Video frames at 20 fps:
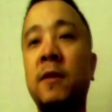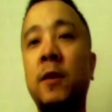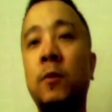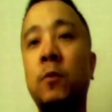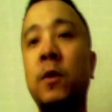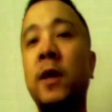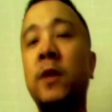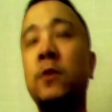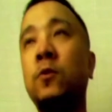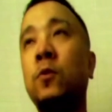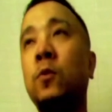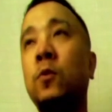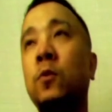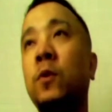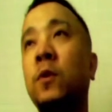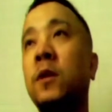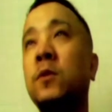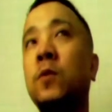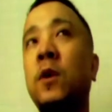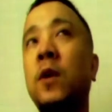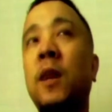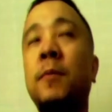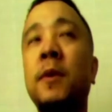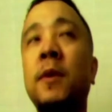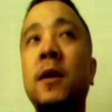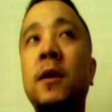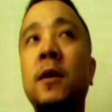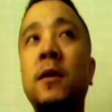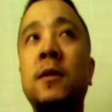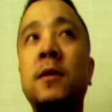When I do want to swap,
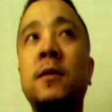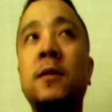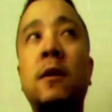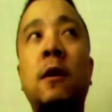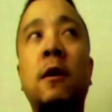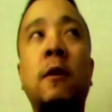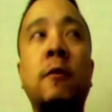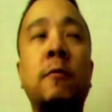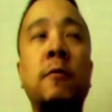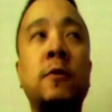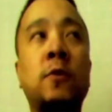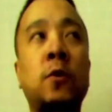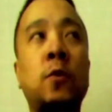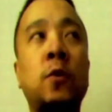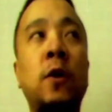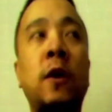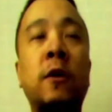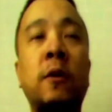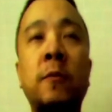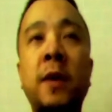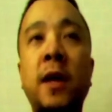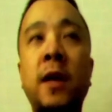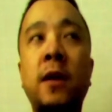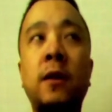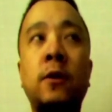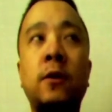do you automate it,